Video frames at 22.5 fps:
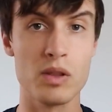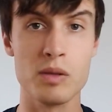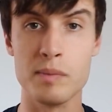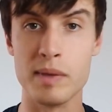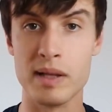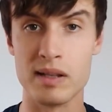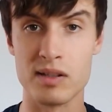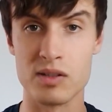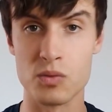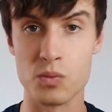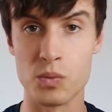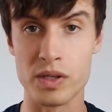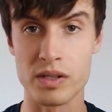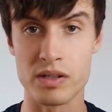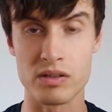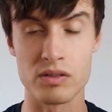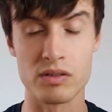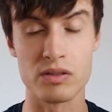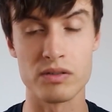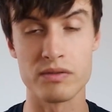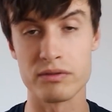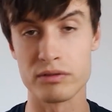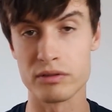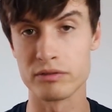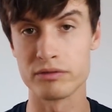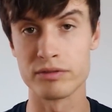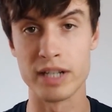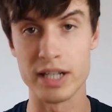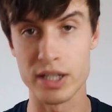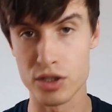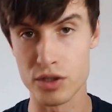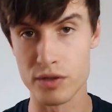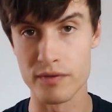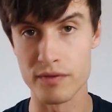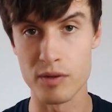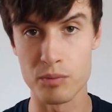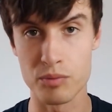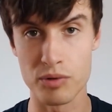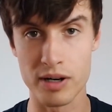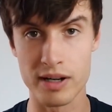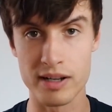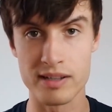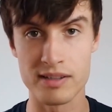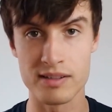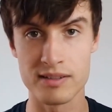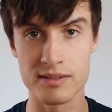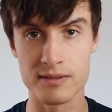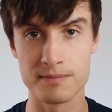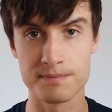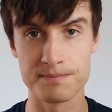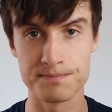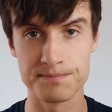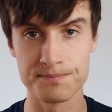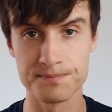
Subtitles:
the bells and whistles for a fraction of the price.